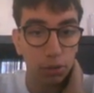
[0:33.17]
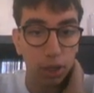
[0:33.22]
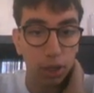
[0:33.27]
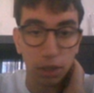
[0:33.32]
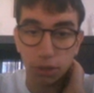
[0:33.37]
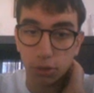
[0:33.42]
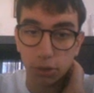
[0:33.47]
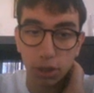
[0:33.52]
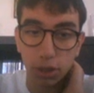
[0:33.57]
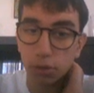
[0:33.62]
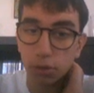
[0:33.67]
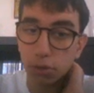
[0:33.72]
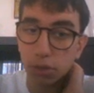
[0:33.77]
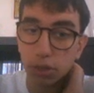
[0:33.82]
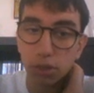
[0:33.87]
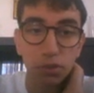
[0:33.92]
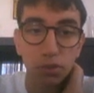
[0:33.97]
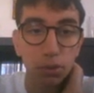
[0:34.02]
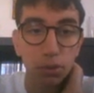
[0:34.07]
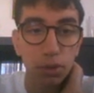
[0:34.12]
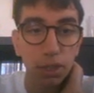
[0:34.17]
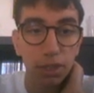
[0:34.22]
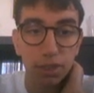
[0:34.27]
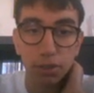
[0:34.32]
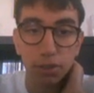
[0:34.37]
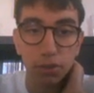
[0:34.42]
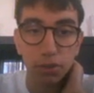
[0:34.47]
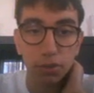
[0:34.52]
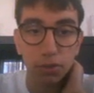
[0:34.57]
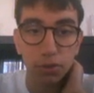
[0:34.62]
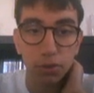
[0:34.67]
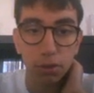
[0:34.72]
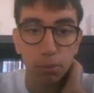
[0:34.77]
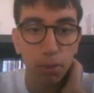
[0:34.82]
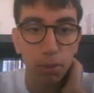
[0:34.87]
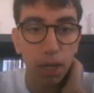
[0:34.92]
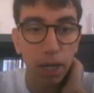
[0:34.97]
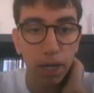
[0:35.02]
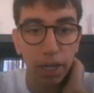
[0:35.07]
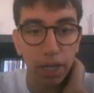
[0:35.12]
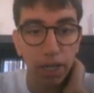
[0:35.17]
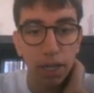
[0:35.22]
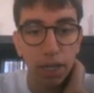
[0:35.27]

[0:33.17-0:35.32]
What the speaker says: Okay, so he goes e4. Let's go for my